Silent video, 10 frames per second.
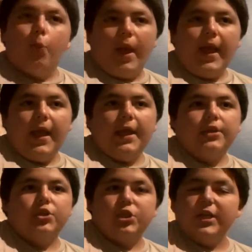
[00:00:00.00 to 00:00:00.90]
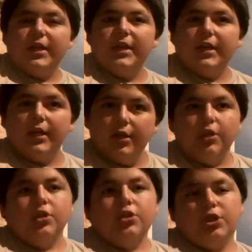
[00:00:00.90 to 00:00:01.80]
When she
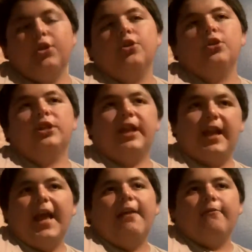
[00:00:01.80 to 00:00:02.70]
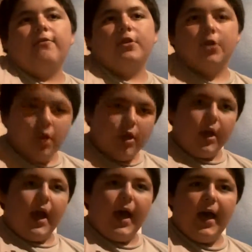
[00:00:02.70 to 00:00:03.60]
turned left,
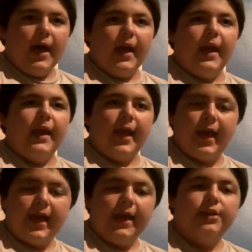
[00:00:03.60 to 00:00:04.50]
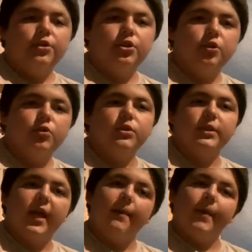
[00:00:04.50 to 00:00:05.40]
I had to
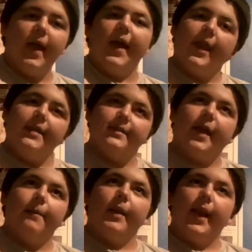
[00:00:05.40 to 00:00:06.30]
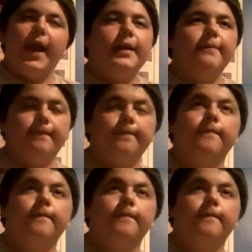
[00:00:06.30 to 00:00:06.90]
stop at a stoplight.